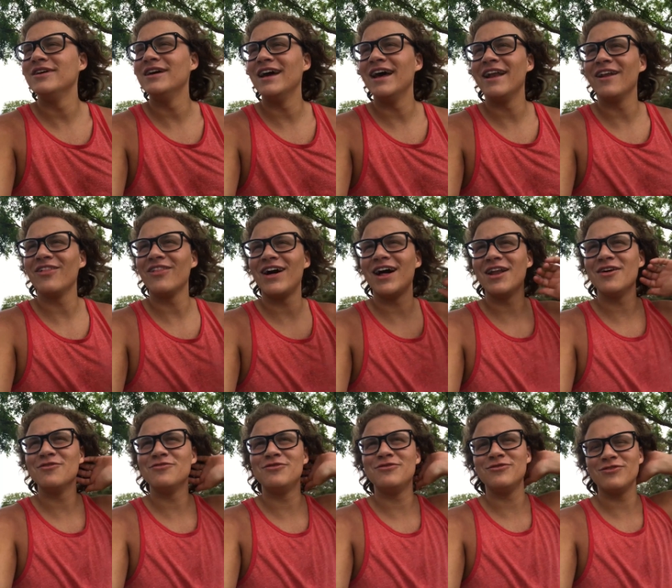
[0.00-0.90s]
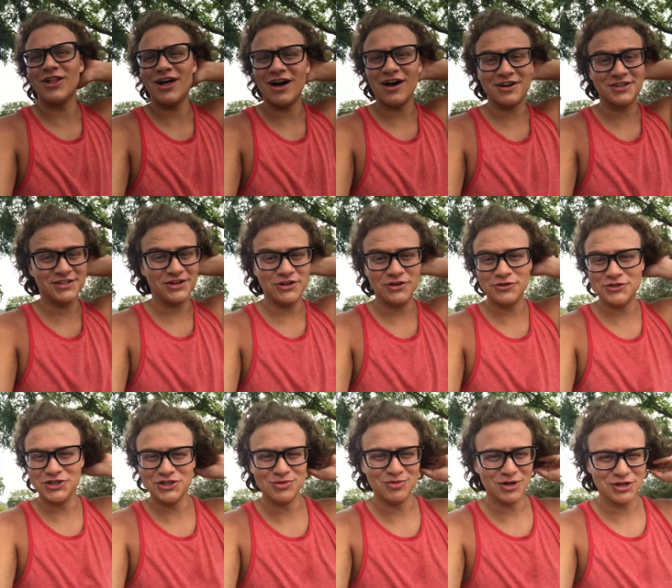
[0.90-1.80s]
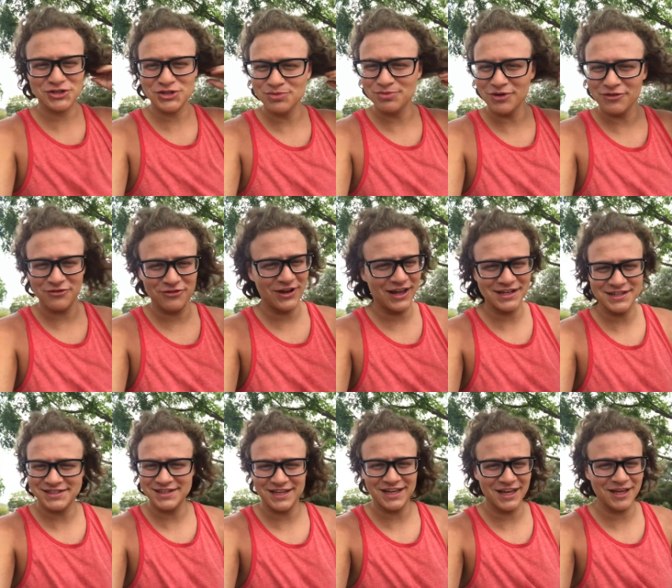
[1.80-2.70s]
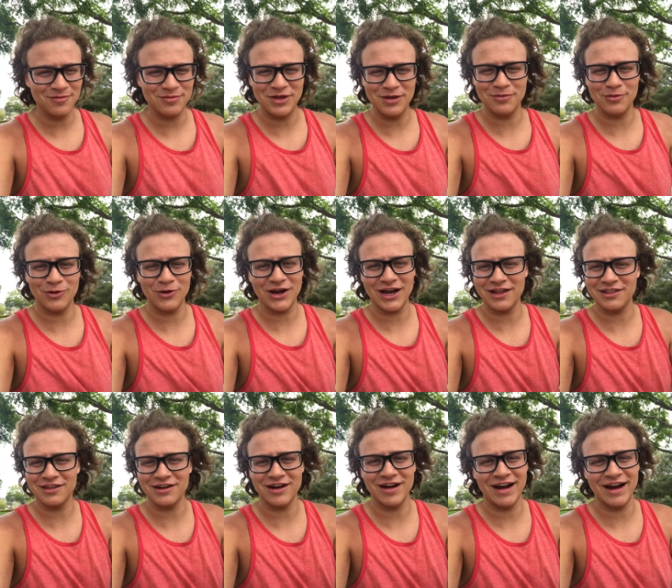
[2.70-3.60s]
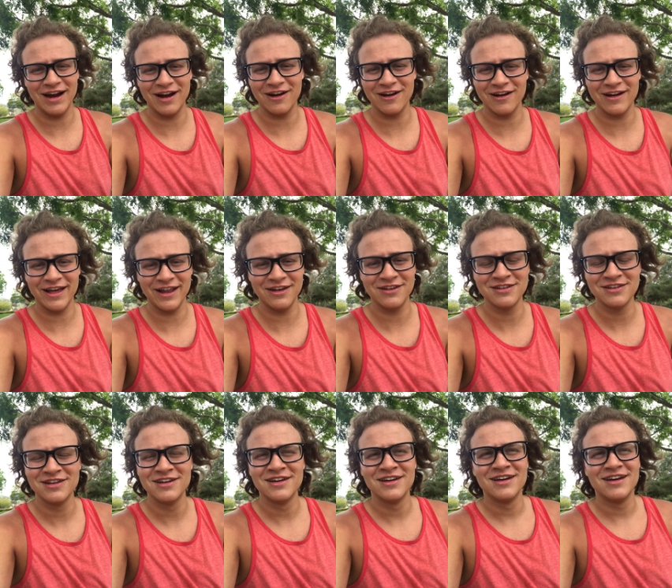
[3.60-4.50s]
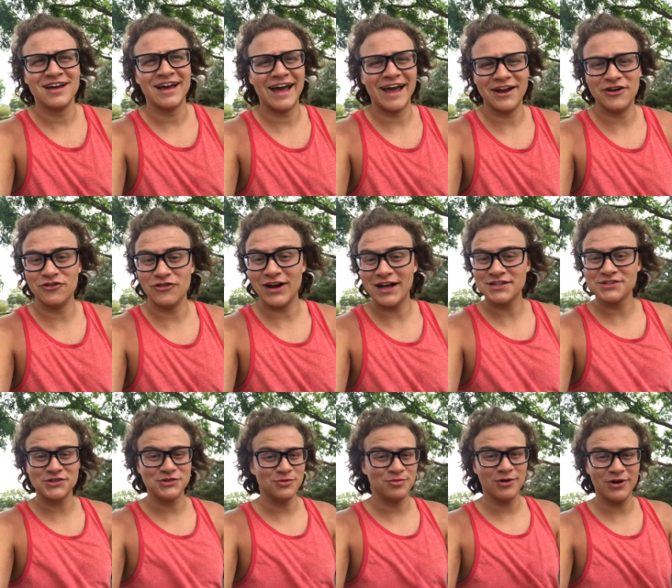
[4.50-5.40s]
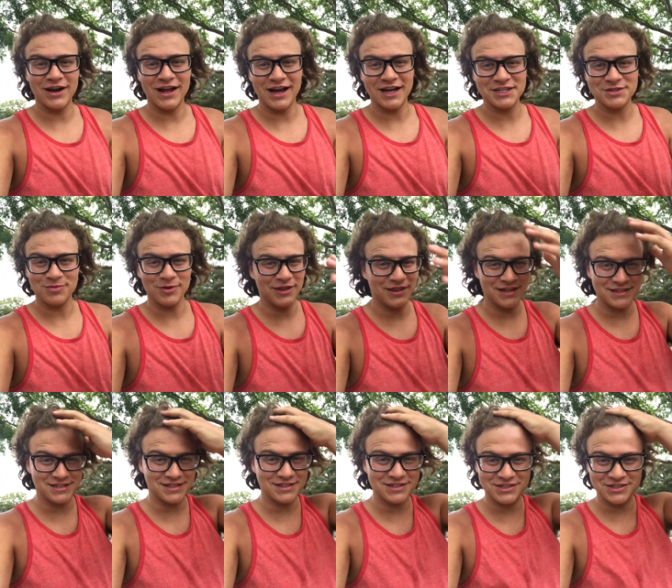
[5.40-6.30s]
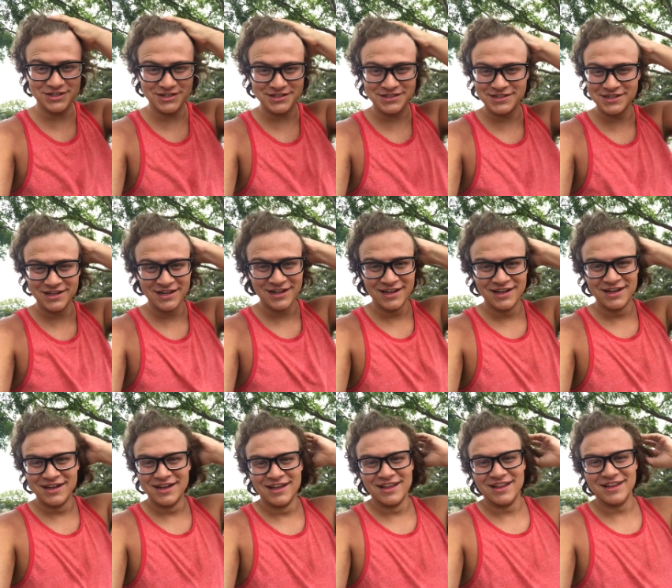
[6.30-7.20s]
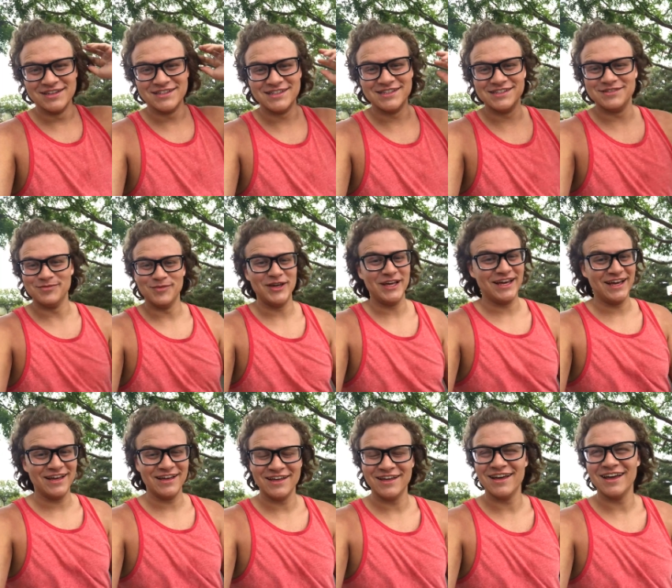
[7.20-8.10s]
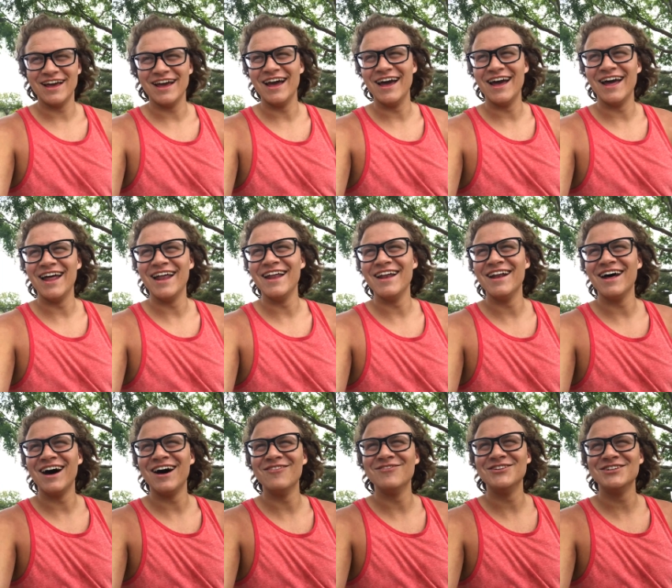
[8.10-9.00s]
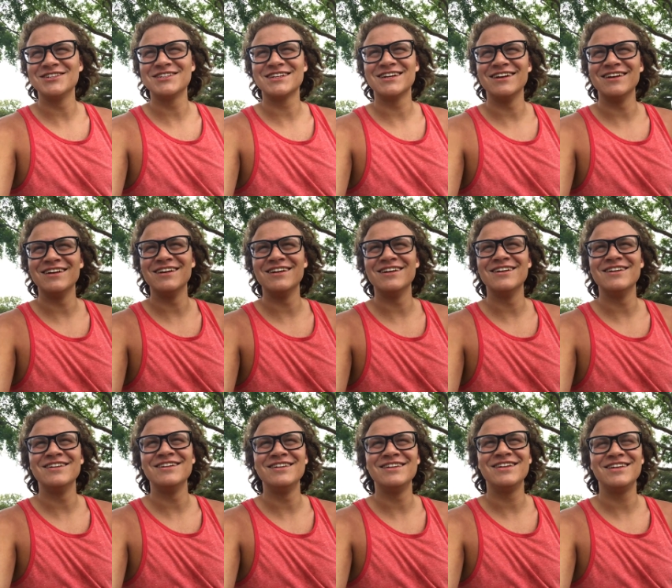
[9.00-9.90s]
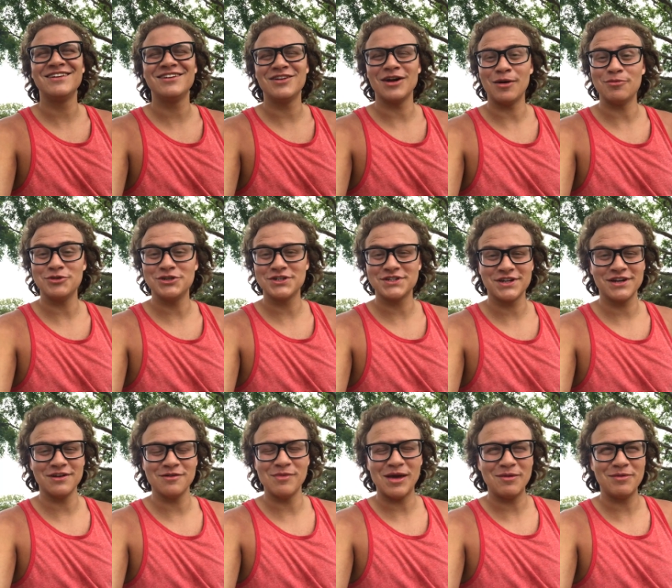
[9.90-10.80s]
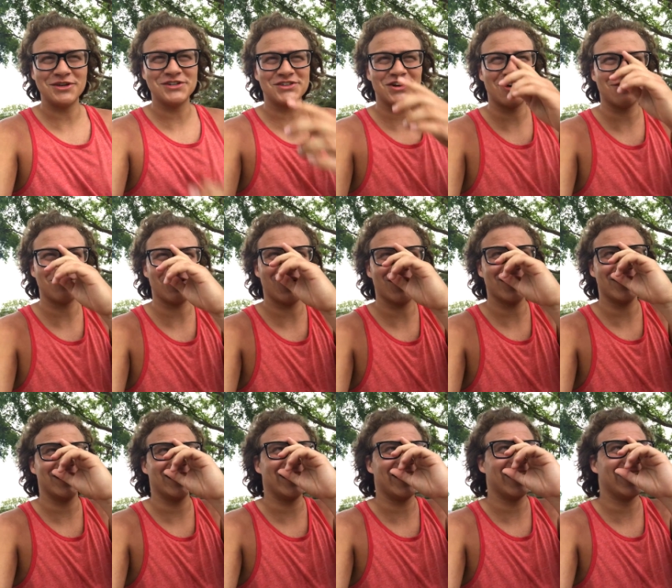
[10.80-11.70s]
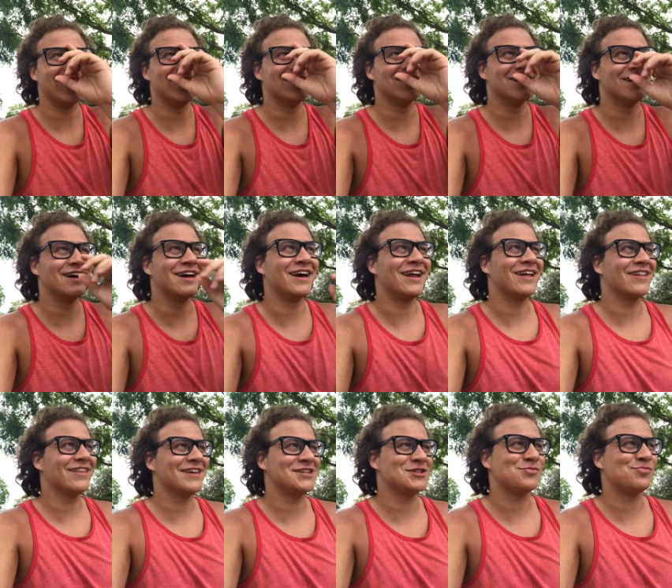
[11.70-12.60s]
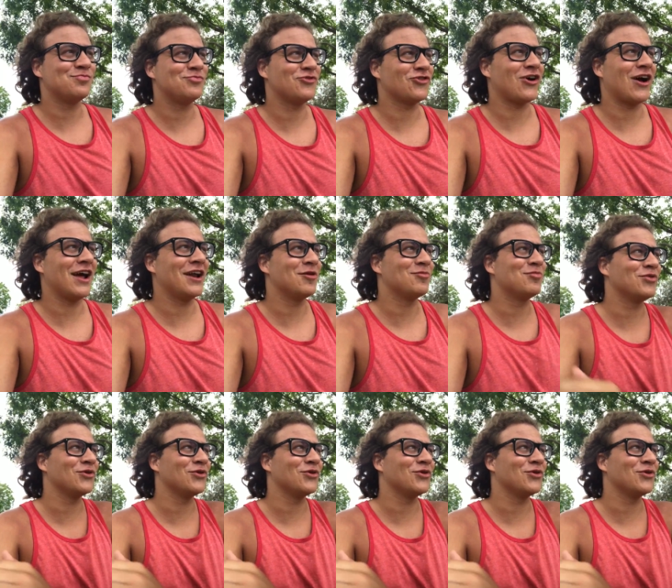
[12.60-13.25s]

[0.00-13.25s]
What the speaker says: And a lot of vlogs on YouTube are super fancy. People cut their hair and dress super nice, but this is me, and I'm just gonna maybe start vlogging again, and at least trying to